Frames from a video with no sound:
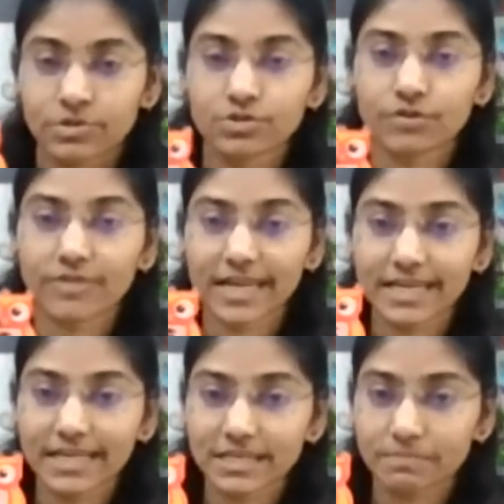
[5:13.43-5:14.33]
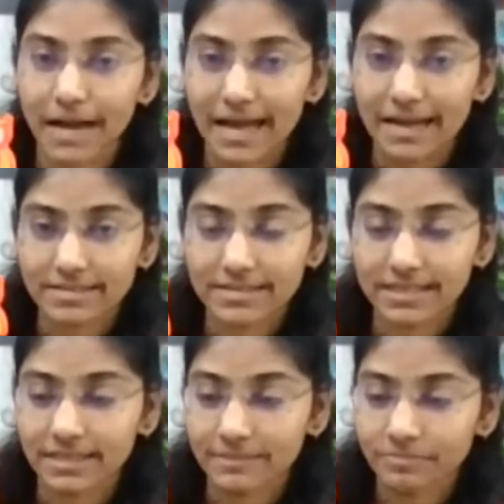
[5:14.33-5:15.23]
So when he is
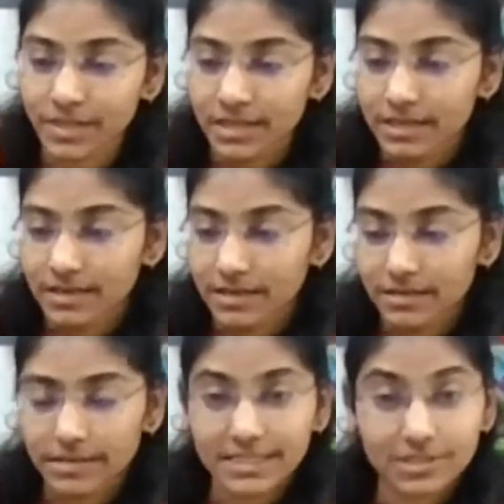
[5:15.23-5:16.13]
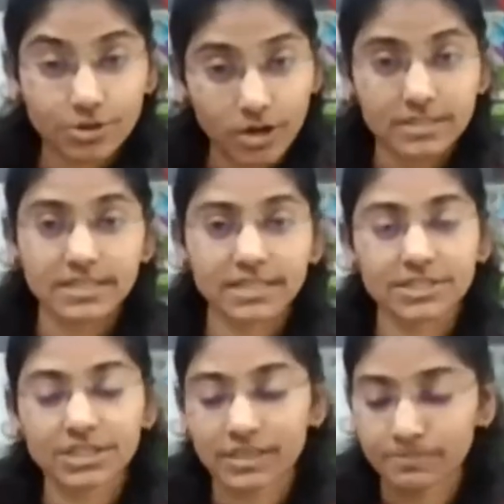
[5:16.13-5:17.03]
balancing, his
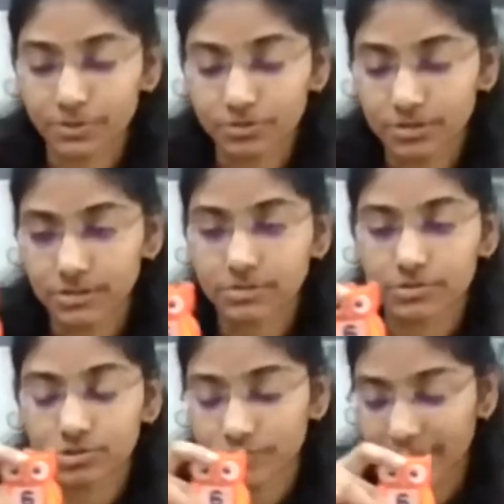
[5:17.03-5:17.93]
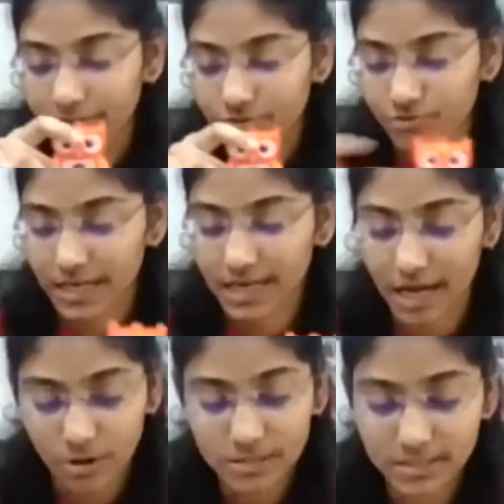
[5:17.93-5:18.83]
concentration improves. So we have 12
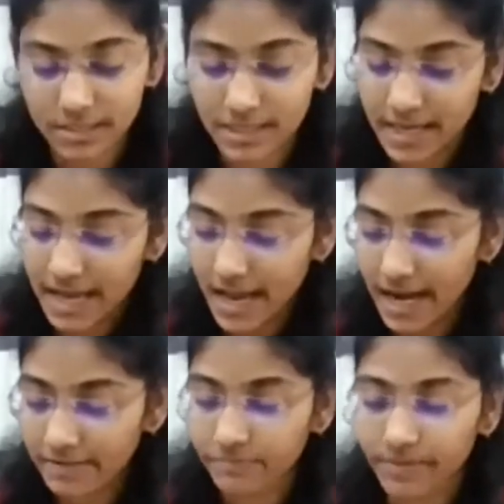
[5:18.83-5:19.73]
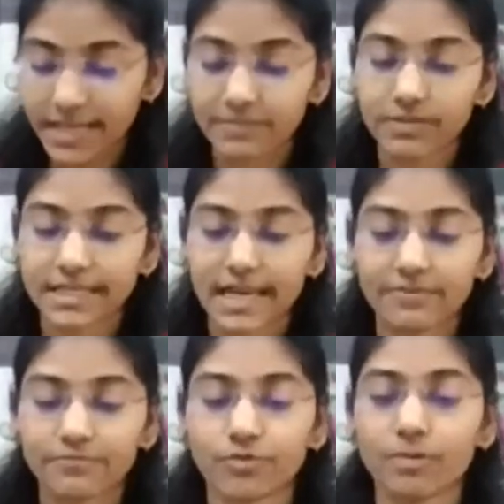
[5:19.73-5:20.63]
owls and where we
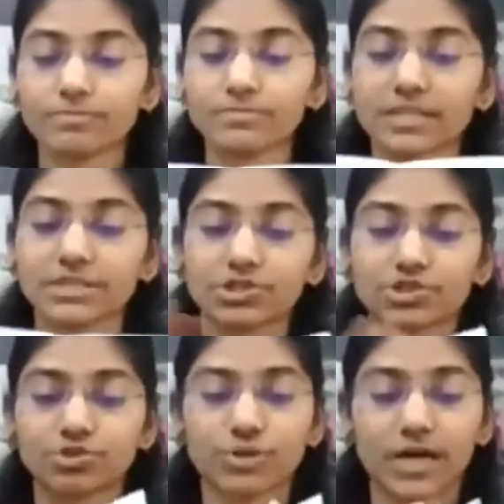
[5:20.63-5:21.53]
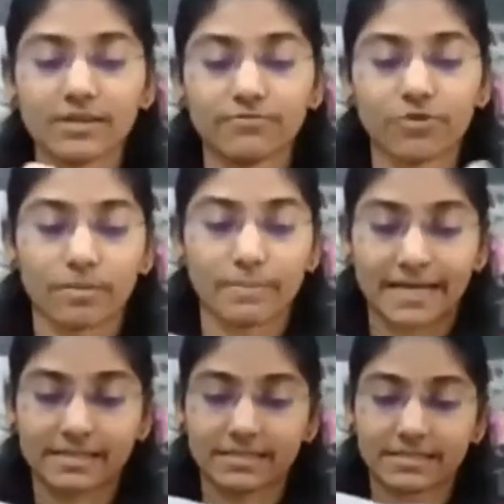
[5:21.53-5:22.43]
can form these 12
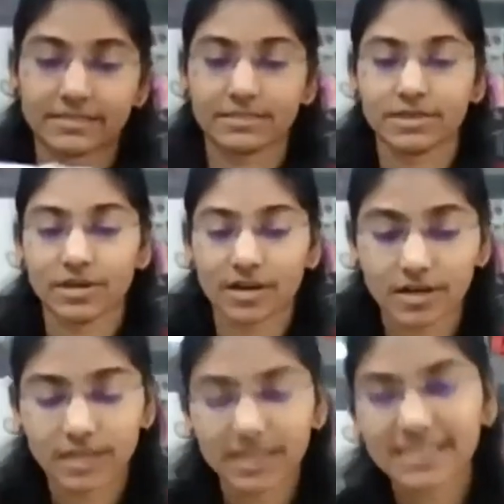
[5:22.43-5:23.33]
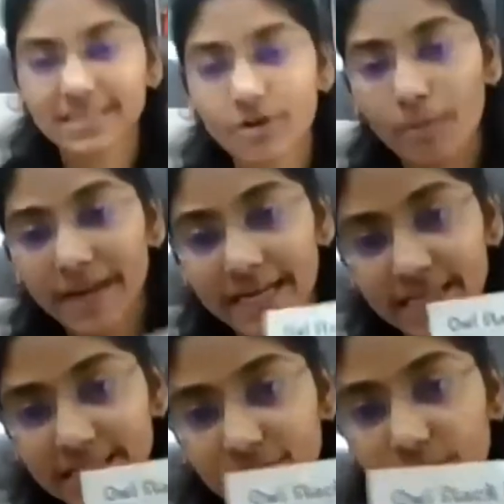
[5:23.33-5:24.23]
formats. It's an
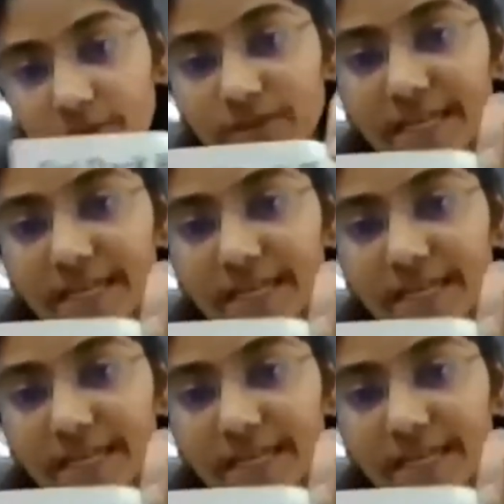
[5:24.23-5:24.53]
open-ended toy. We